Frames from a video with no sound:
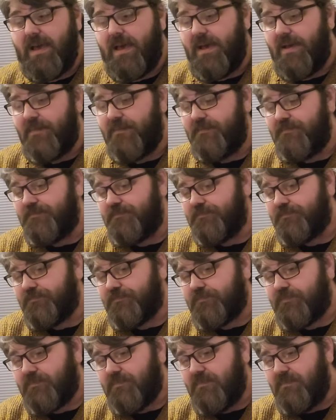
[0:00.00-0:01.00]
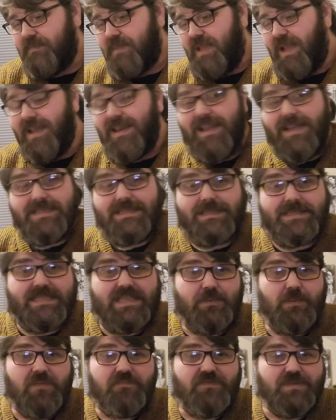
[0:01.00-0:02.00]
I'd like to
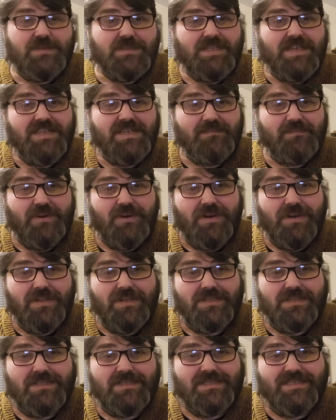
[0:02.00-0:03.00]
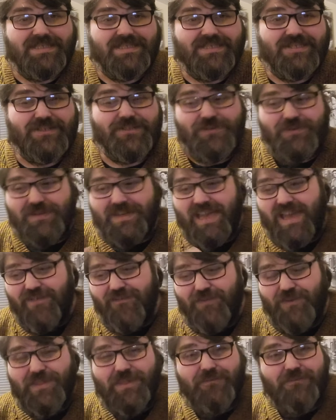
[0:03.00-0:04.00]
see one for study books, so you could
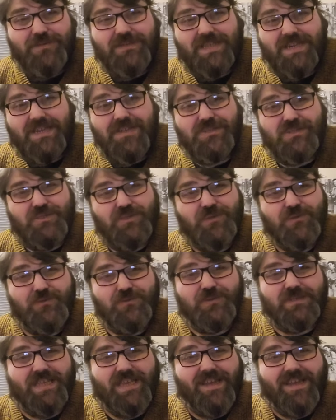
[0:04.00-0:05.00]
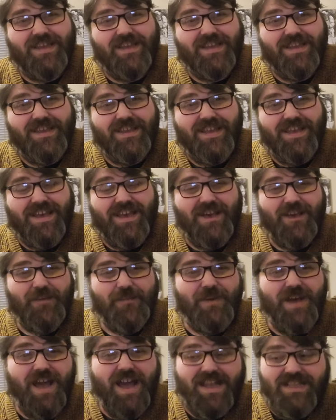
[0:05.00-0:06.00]
have one that was kind of school set.
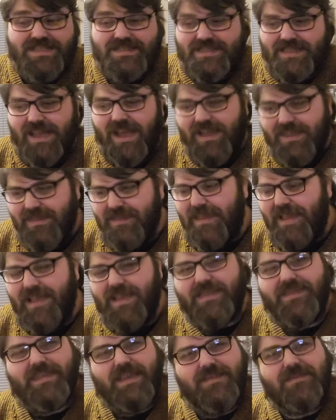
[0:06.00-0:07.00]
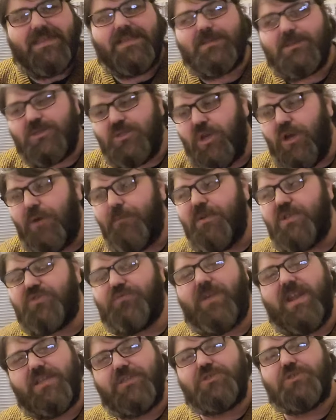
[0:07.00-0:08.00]
I think that there's so
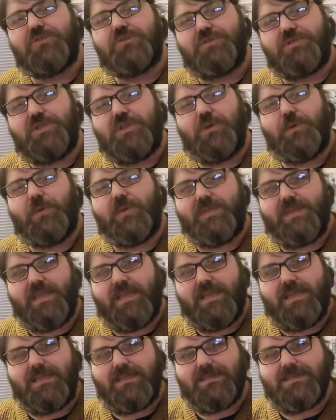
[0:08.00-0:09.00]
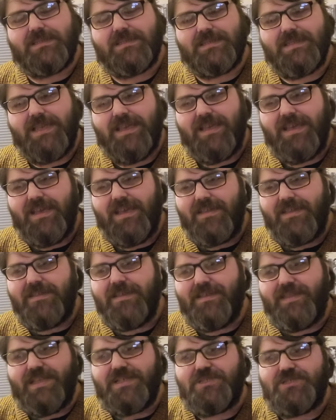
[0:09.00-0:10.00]
much range you could do with these
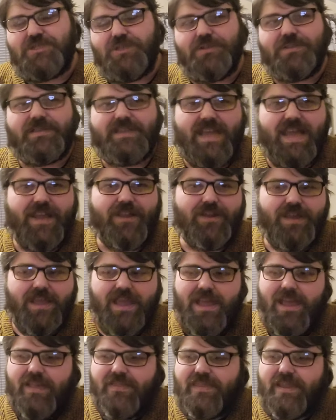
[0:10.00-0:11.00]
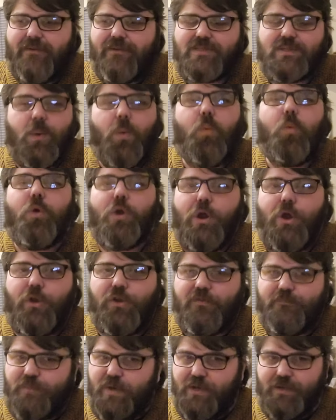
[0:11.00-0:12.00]
that they should. Now, there is a
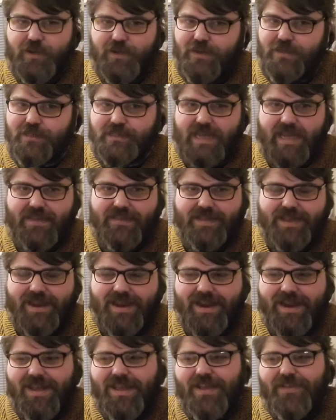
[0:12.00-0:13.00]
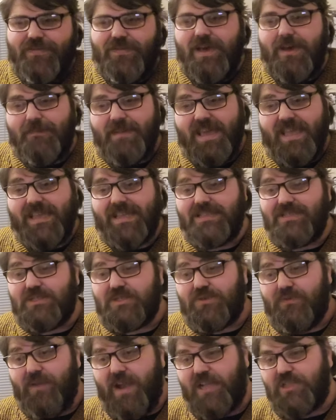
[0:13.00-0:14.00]
world of book nookers out there that are making
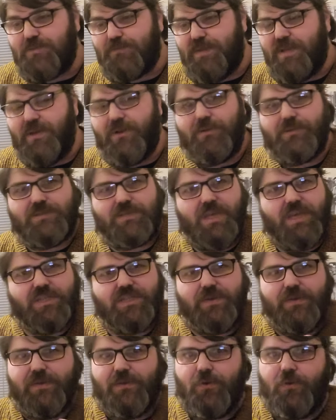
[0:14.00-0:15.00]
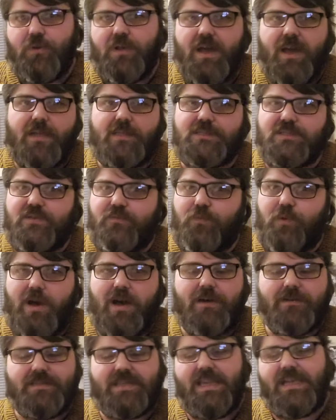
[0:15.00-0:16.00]
scratch builds, that are doing all kinds of
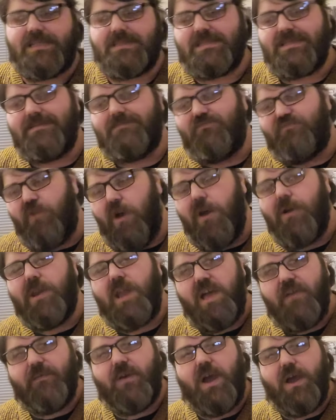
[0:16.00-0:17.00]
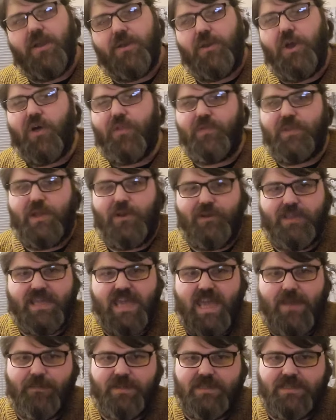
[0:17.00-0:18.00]
wild kits, and Rolife are not the only
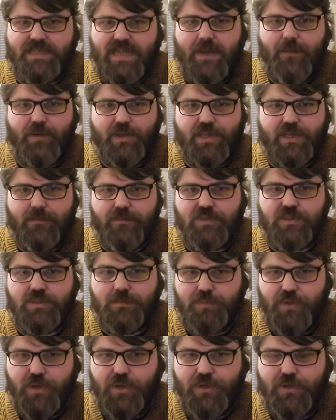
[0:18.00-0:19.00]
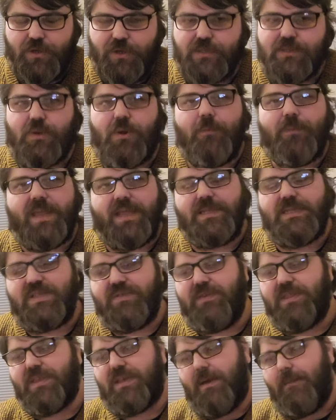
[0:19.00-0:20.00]
game in town when it comes to book nooks. There are
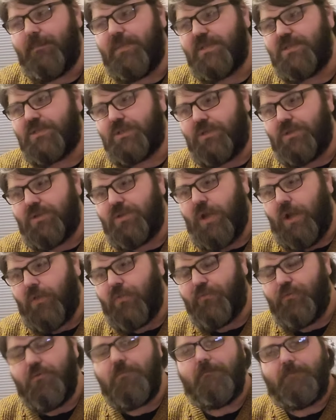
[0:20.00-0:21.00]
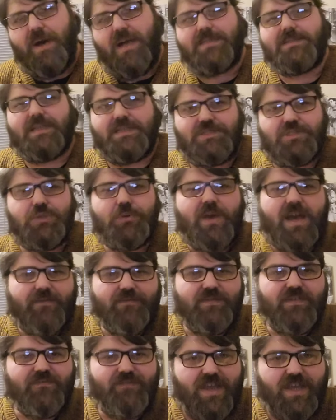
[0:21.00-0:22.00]
plenty of other companies you can go through, but I do
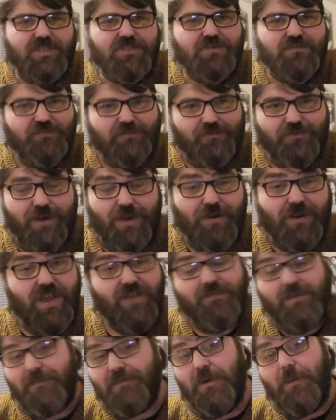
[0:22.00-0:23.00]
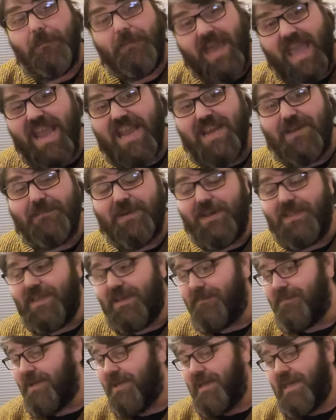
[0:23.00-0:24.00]
have an affection for Rolife. I'm not paid by
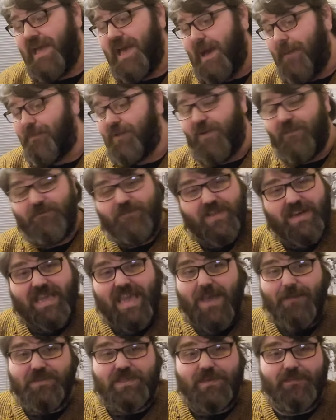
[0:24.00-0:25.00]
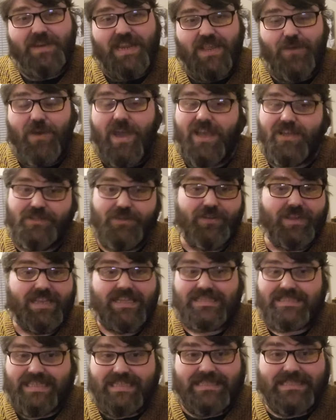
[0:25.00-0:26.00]
them. I'm not affiliated with them in any way. I don't get
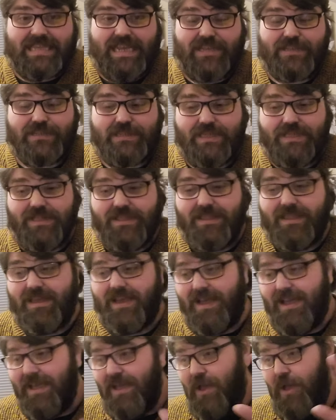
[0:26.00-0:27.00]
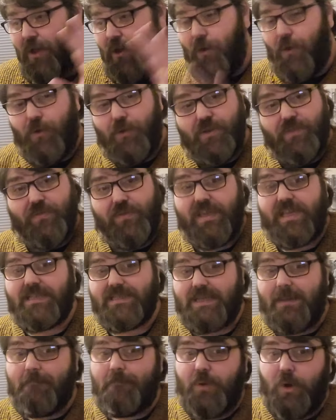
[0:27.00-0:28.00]
any discounts, stuff like that. All of
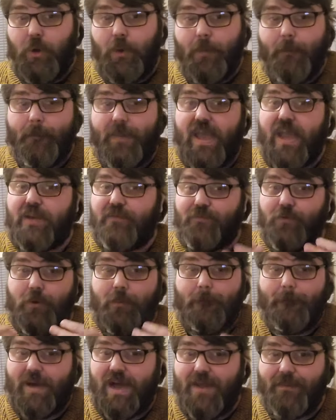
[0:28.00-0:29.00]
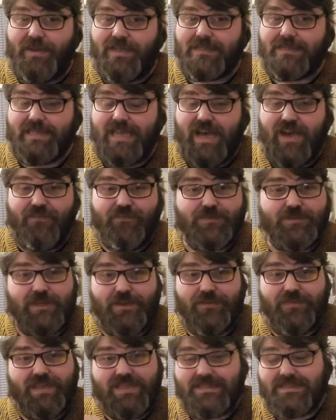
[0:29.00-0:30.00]
these bought and paid for by myself,
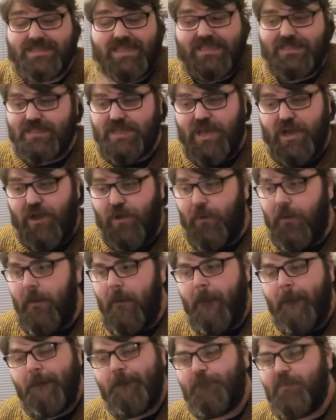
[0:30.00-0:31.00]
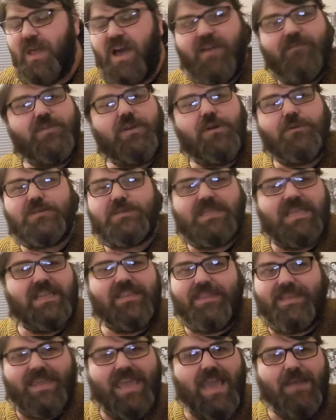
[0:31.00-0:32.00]
so there's no... I've no skin
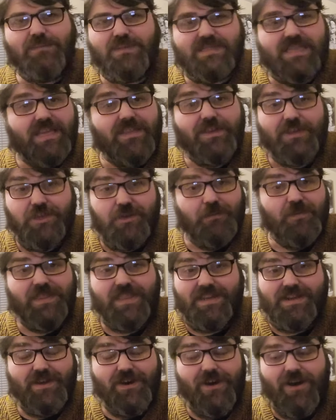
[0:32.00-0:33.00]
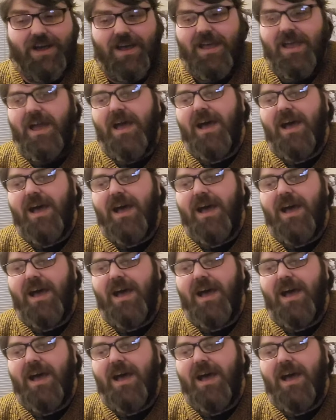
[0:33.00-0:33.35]
in the game to tell you they're good when they're not.